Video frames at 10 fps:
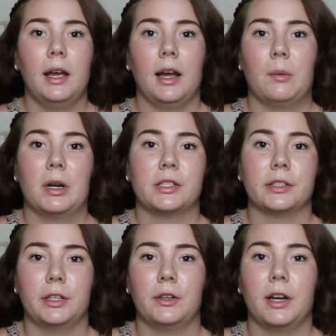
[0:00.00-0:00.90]
I wanted to
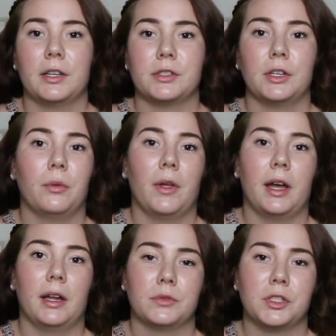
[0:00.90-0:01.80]
let you guys know
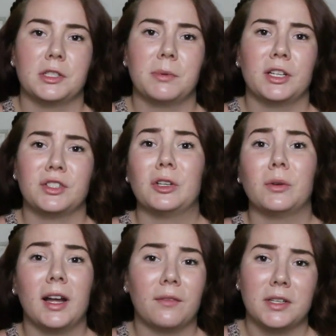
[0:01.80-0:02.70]
that just because you don't have